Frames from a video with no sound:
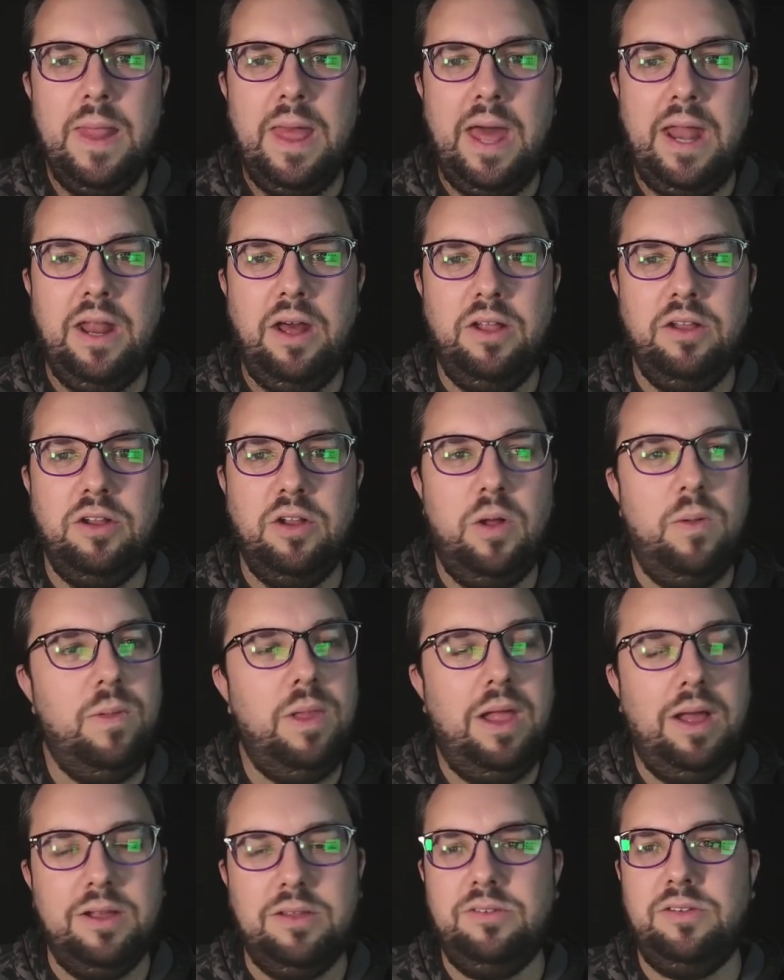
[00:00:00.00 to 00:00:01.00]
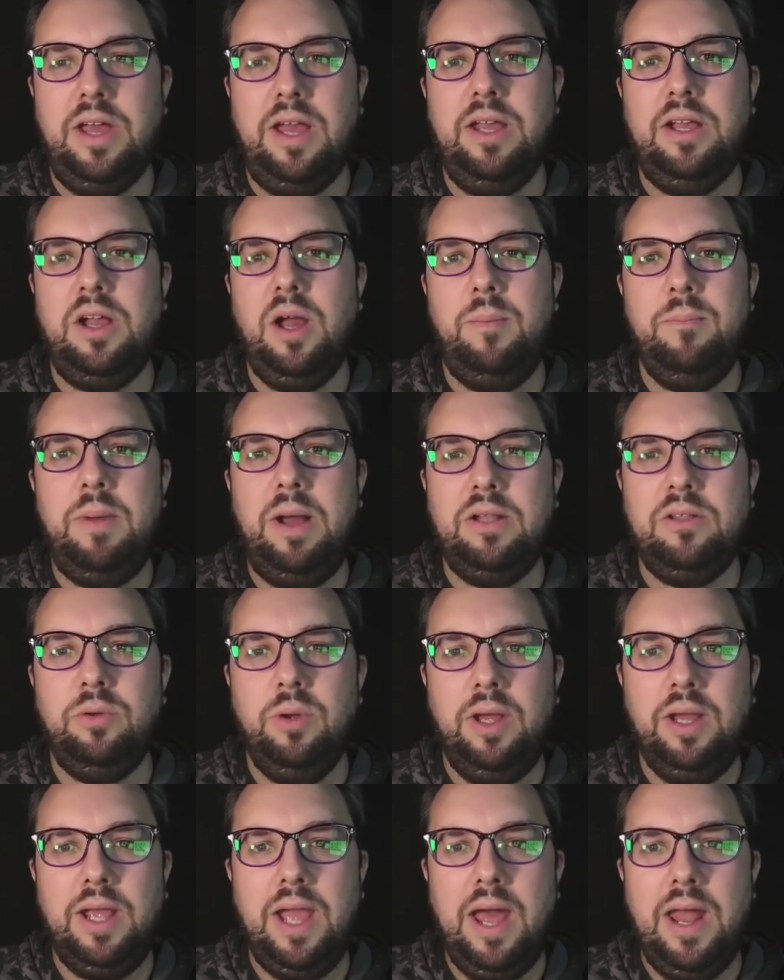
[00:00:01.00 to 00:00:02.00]
And like I say, come back to
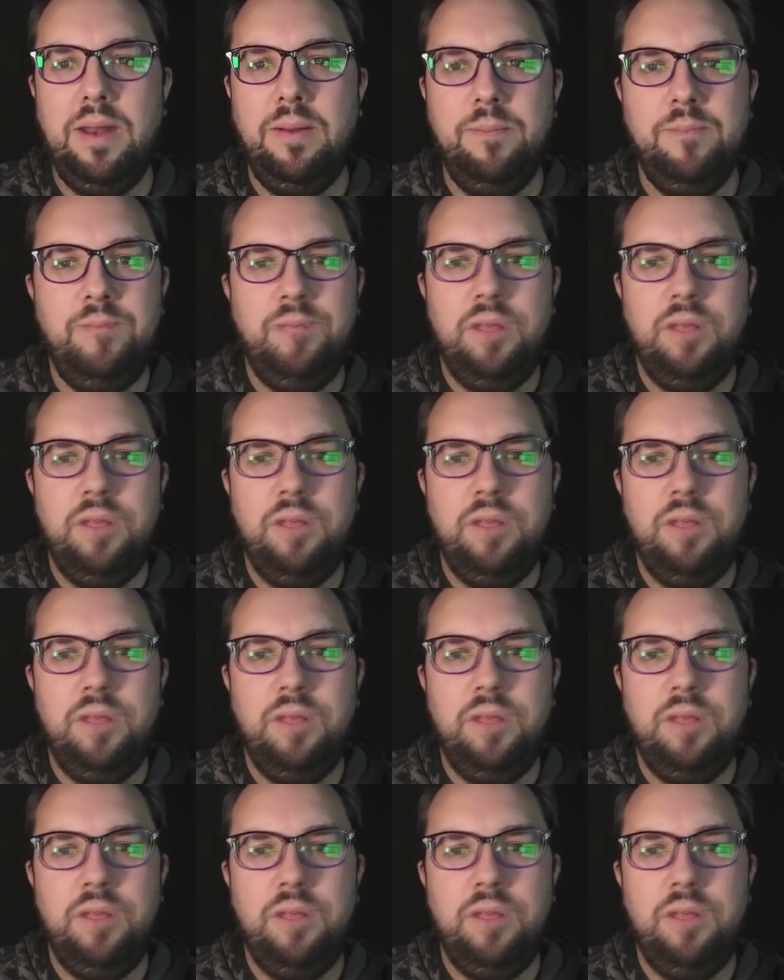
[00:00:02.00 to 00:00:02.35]
it again.